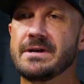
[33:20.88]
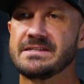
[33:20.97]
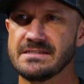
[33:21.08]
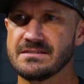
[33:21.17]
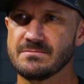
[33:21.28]
my
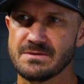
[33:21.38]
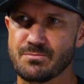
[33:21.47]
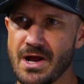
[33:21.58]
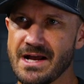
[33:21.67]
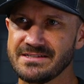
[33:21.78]
systems and
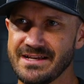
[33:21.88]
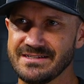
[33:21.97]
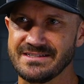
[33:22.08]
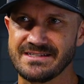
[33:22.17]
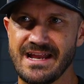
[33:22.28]

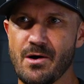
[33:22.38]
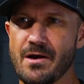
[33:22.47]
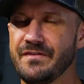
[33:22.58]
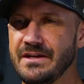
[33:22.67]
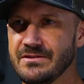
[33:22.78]
processes and how I
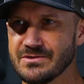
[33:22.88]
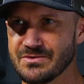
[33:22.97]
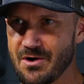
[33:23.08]
feed those